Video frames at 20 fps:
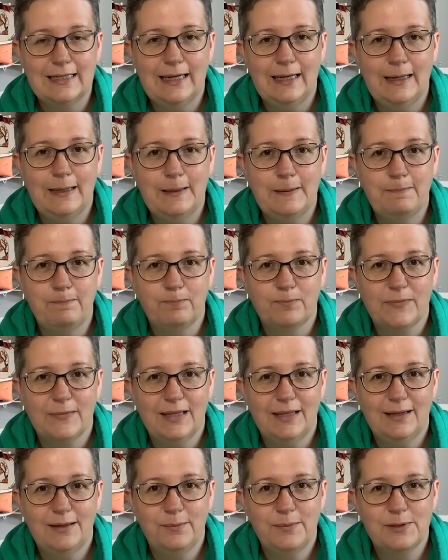
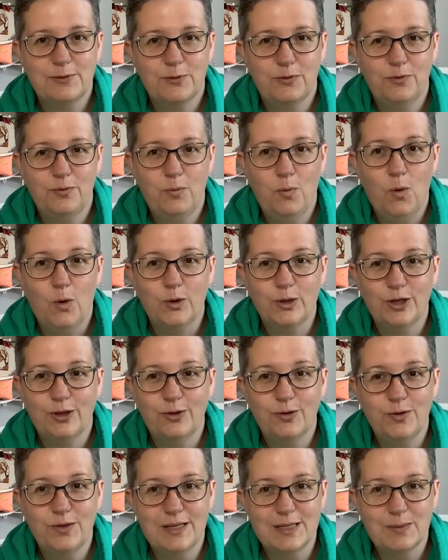and we sort of walked
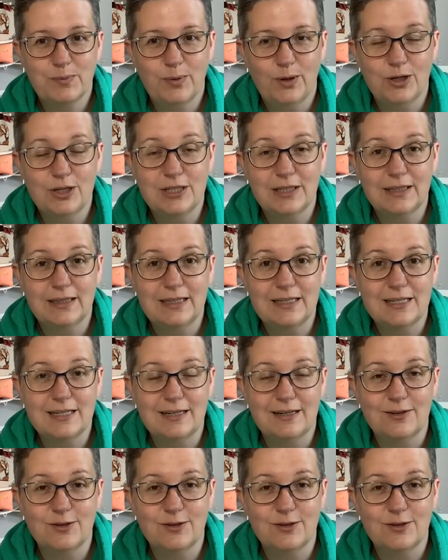through this project this year,